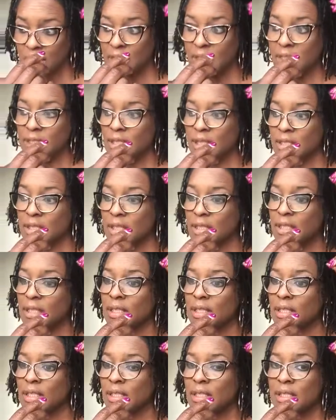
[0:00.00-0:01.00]
This is
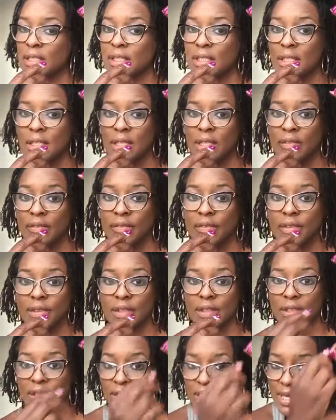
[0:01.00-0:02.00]
it because I
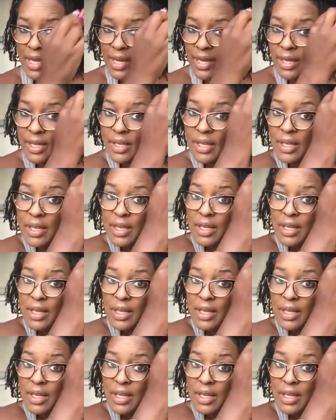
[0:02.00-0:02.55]
feel the knot.